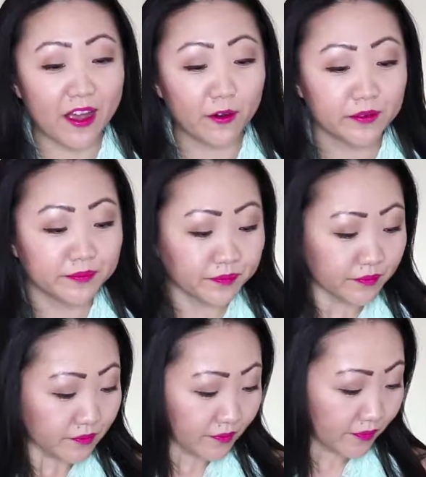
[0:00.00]
out.
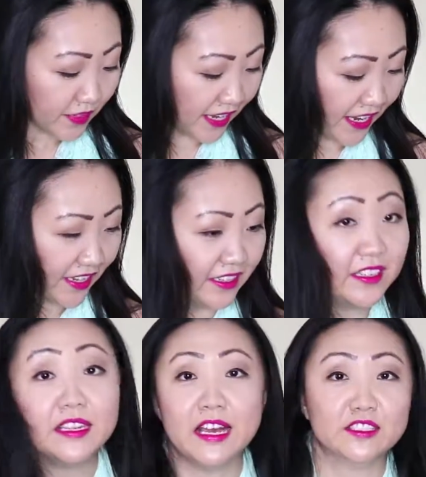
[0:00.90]

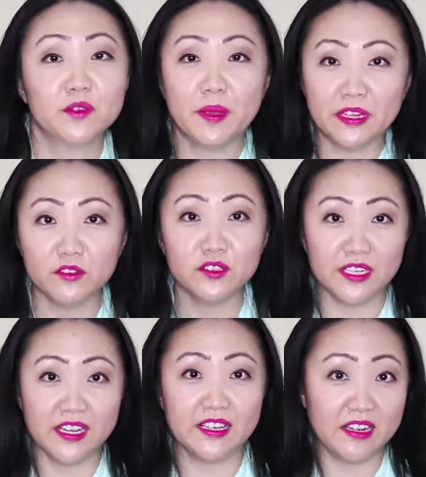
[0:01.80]
And yeah, so Bay News
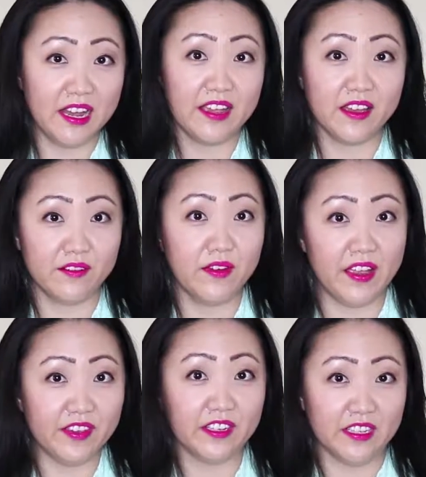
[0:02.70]
9, I have, uh,
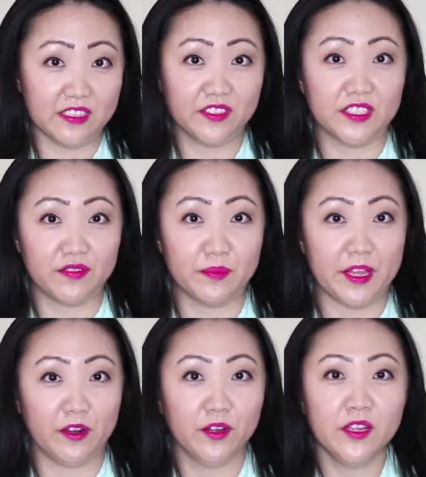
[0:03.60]
I've had a lot of stuff from
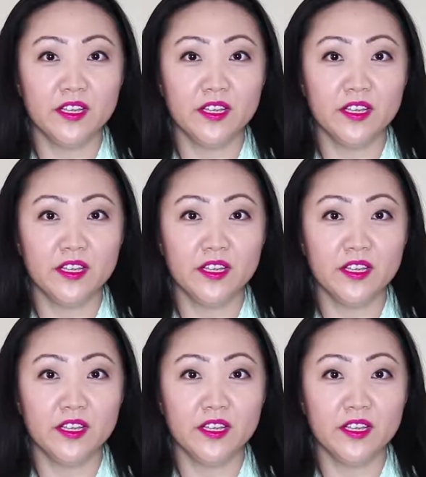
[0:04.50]
there.